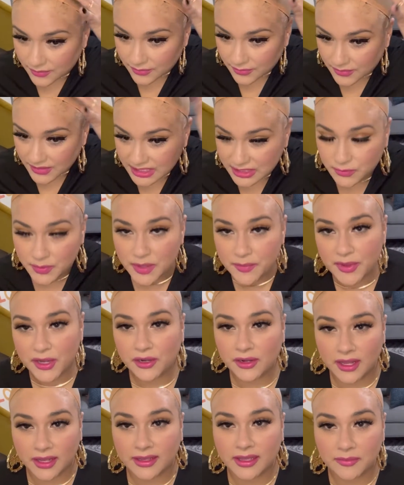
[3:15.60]
This wig better
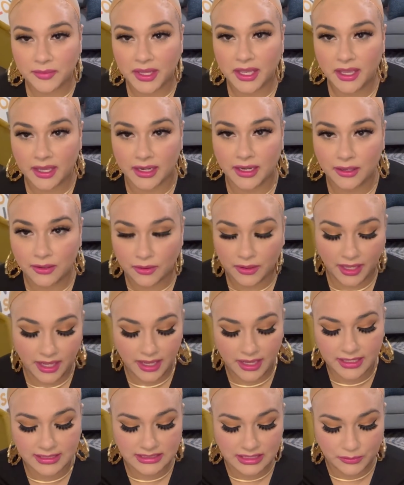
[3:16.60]
not give me a headache, okay?
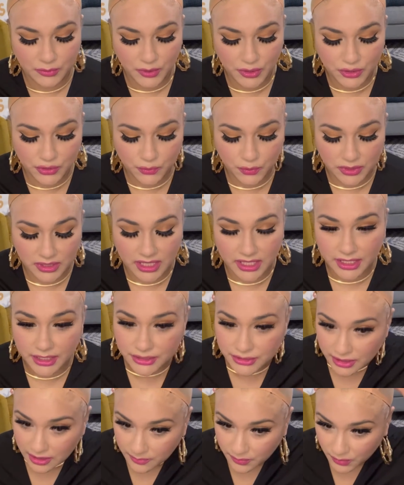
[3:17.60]
Because I'm going through a lot of
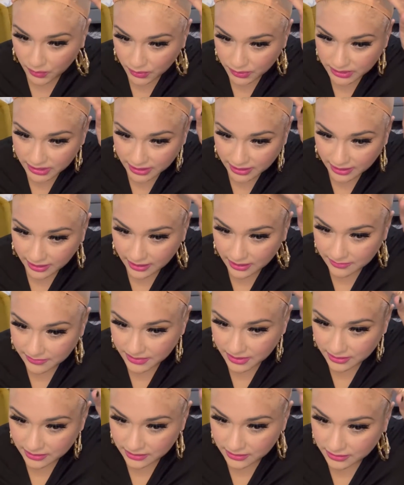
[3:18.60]
trouble thinking I'm
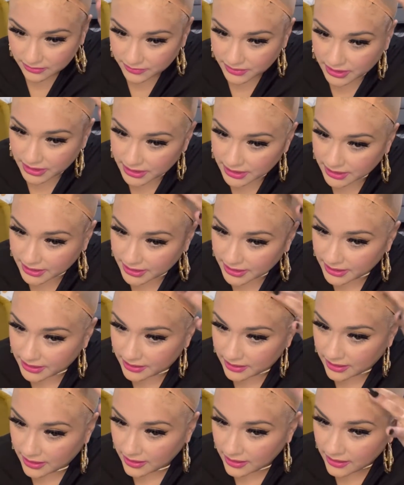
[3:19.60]
gonna look really
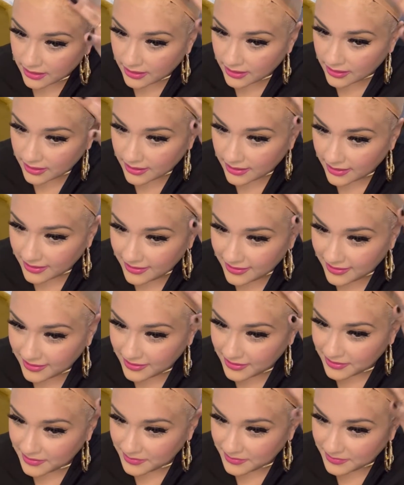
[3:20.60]
good.
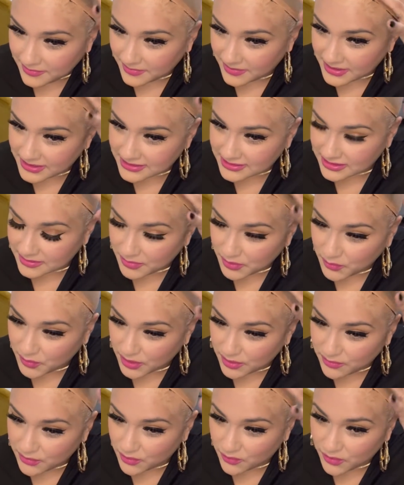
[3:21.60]
And it's gonna be one
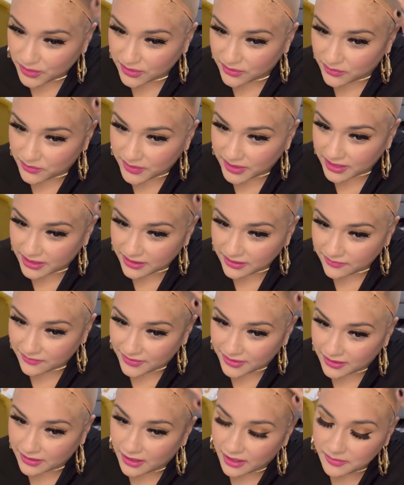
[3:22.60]
I'm gonna want to wear
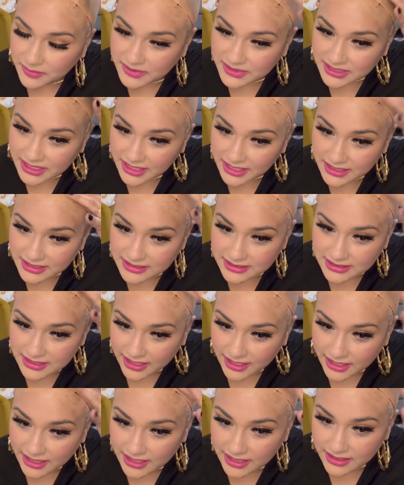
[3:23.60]
for a couple of days,
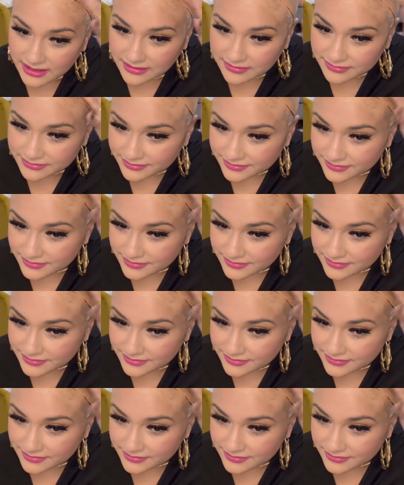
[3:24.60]
and